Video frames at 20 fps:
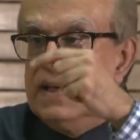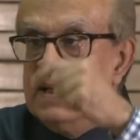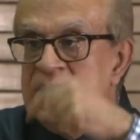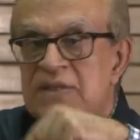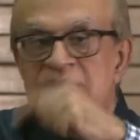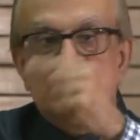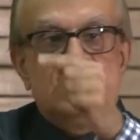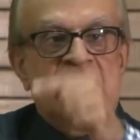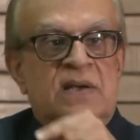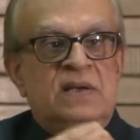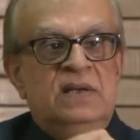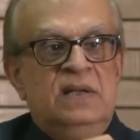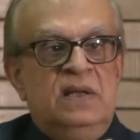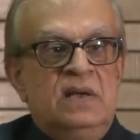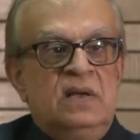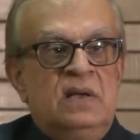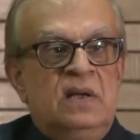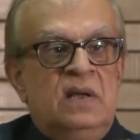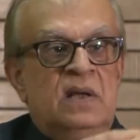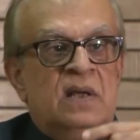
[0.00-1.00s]
his
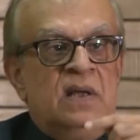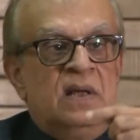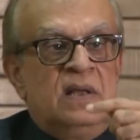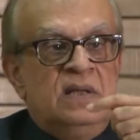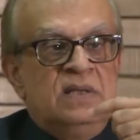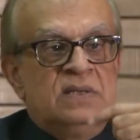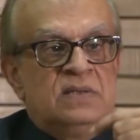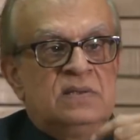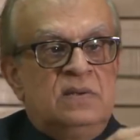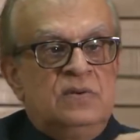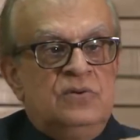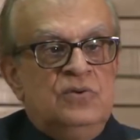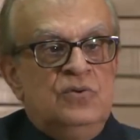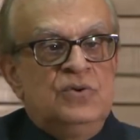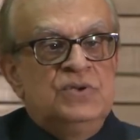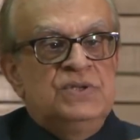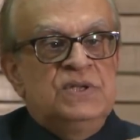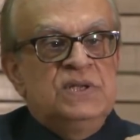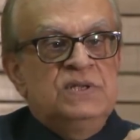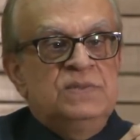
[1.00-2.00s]
technique. He
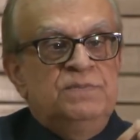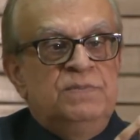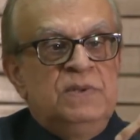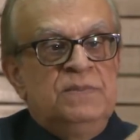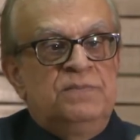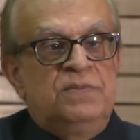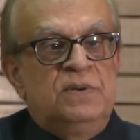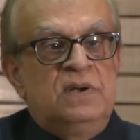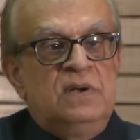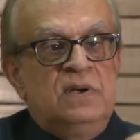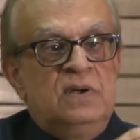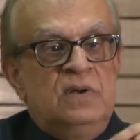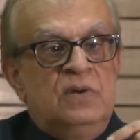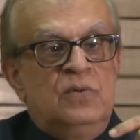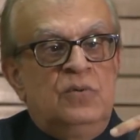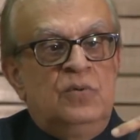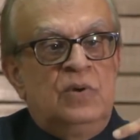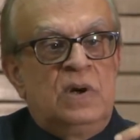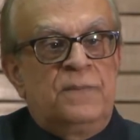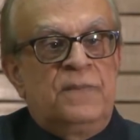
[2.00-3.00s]
uses people
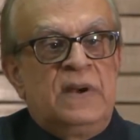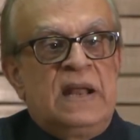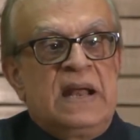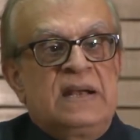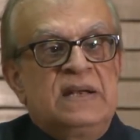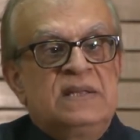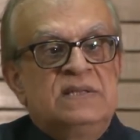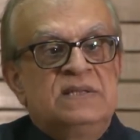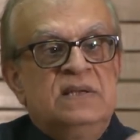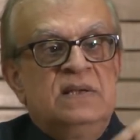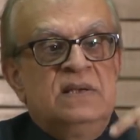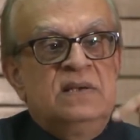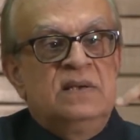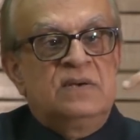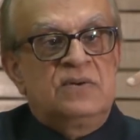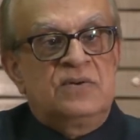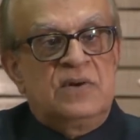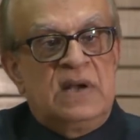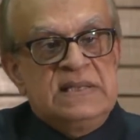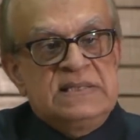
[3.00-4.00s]
who are practicing
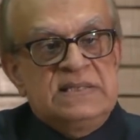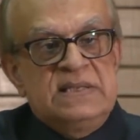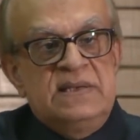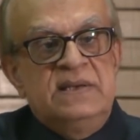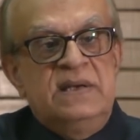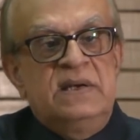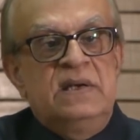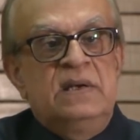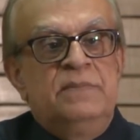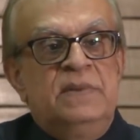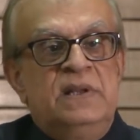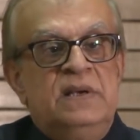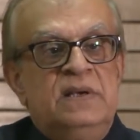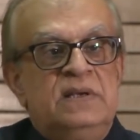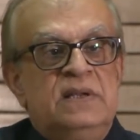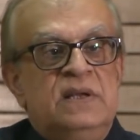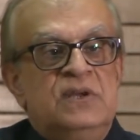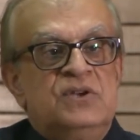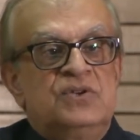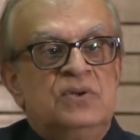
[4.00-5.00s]
transcendental
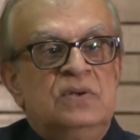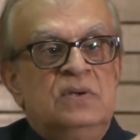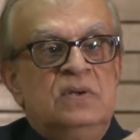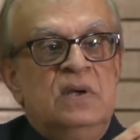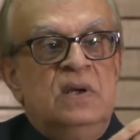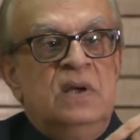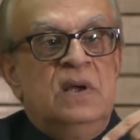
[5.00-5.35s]
meditation,